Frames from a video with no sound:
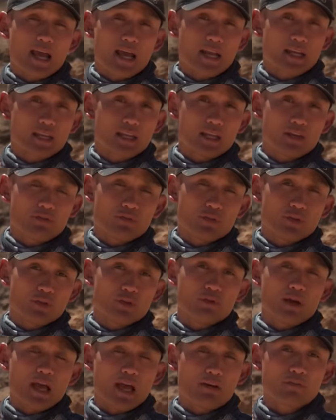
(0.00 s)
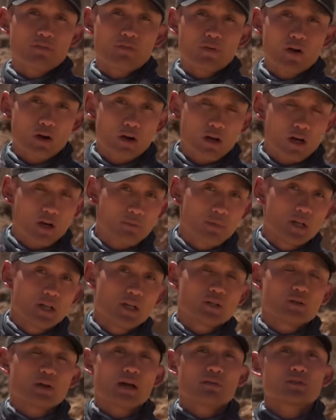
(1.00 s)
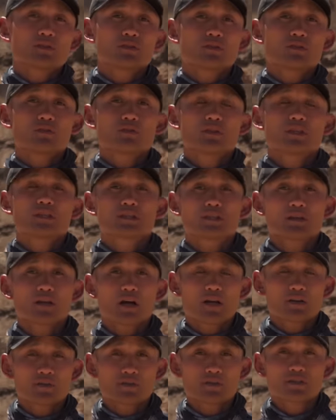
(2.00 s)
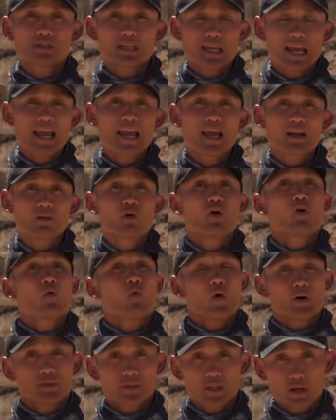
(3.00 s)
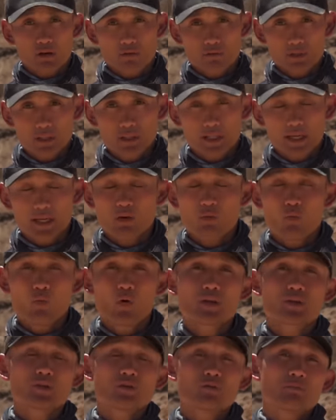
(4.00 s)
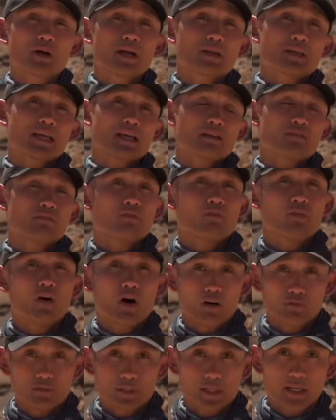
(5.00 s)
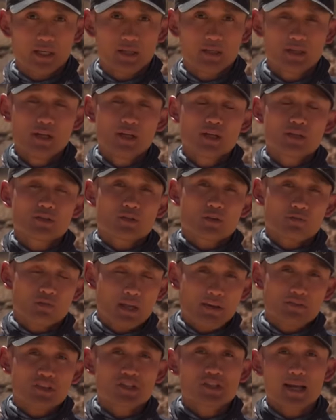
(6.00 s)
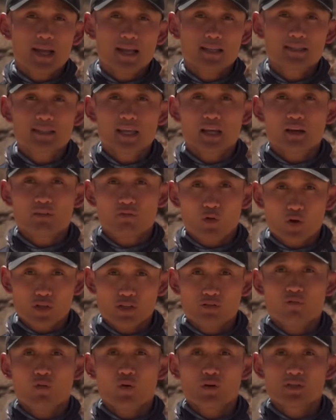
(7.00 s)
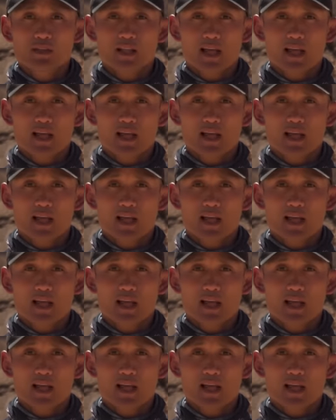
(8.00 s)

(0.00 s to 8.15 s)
And if you have a firearm, you have a duty to understand what they are really like and what you might get involved in. So if you have the chance, take a force on force